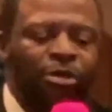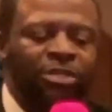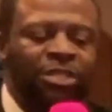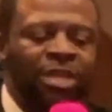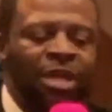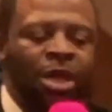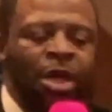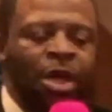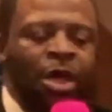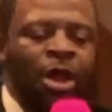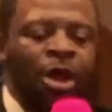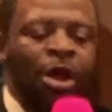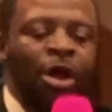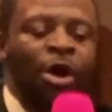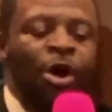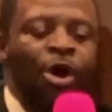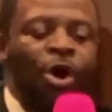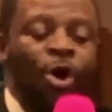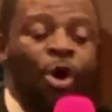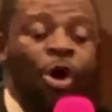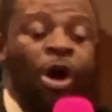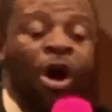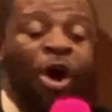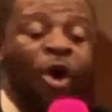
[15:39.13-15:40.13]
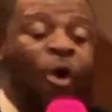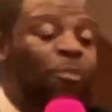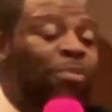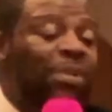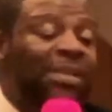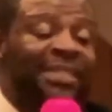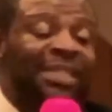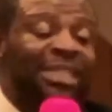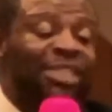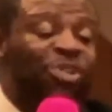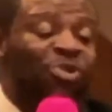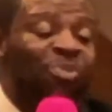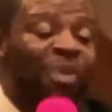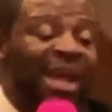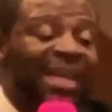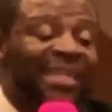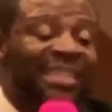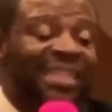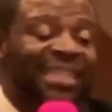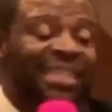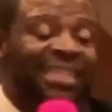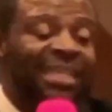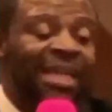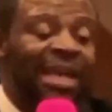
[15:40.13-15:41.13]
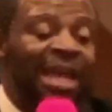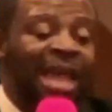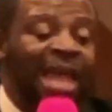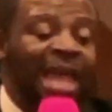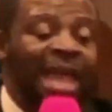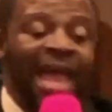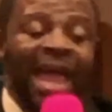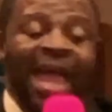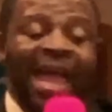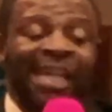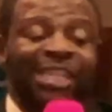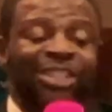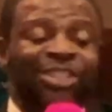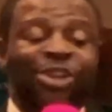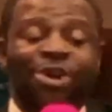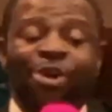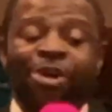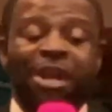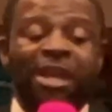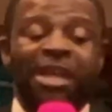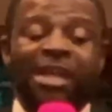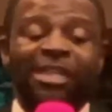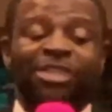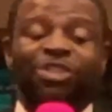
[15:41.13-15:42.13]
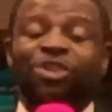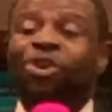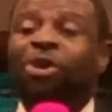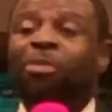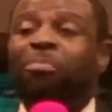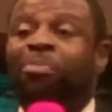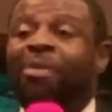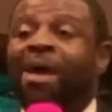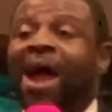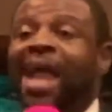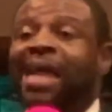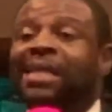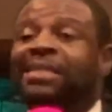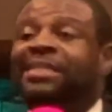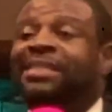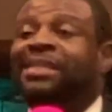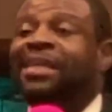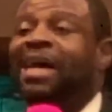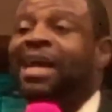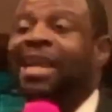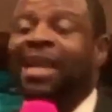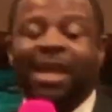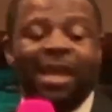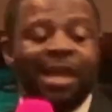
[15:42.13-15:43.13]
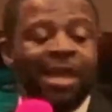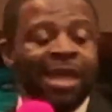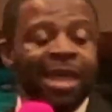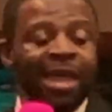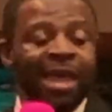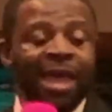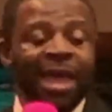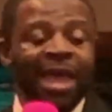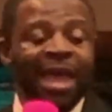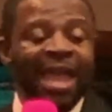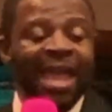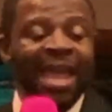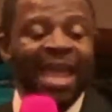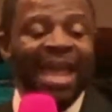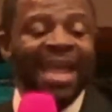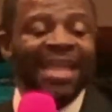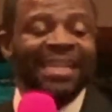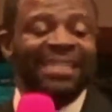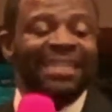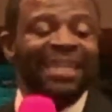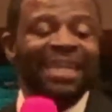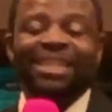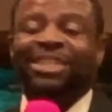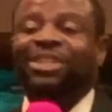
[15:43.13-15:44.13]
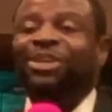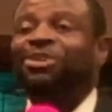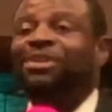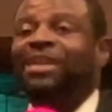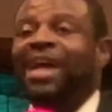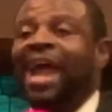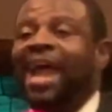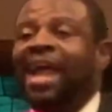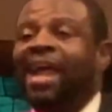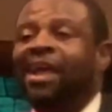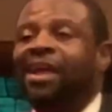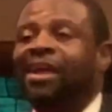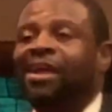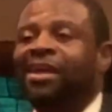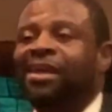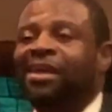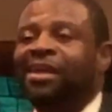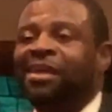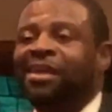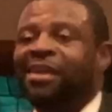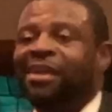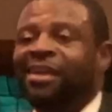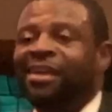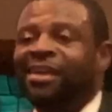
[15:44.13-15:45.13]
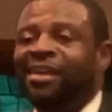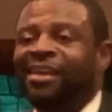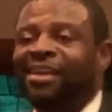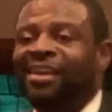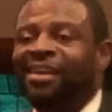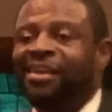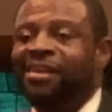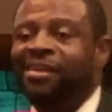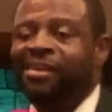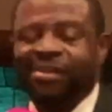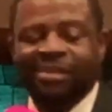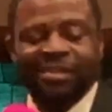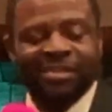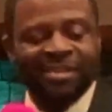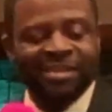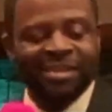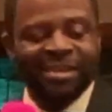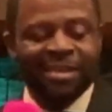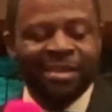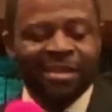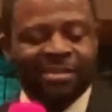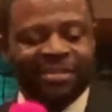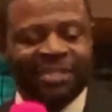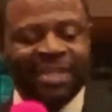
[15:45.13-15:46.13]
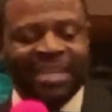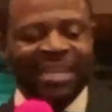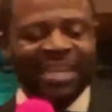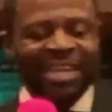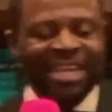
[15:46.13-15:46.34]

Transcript: Oh, yeah or a hopeless situation well, and turn it into a bright, sunny, and, gentle day. Yeah, yeah. Ah. So